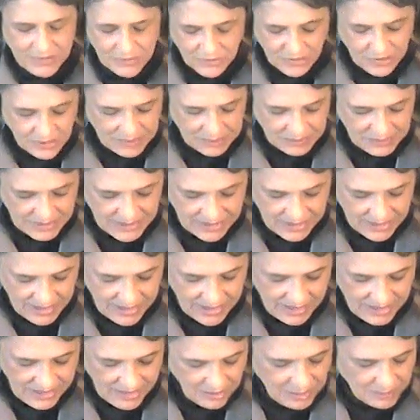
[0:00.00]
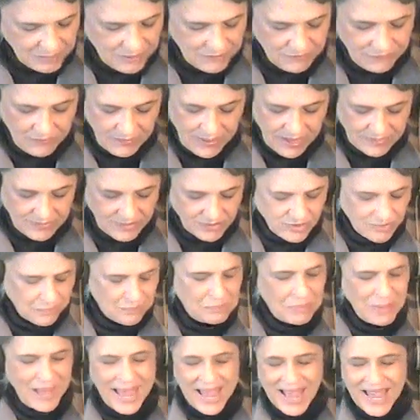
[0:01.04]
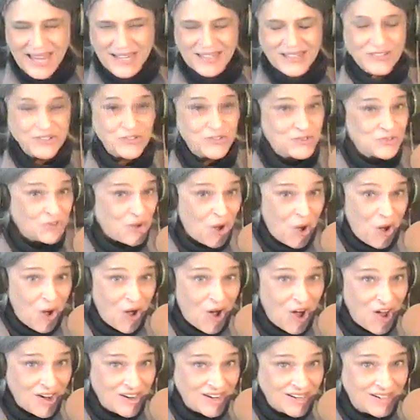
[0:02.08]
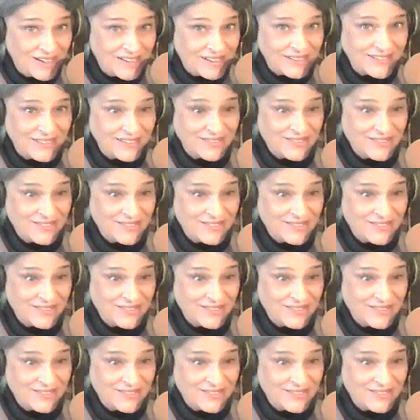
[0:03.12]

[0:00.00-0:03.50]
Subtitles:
It'll be fun. There's a band song,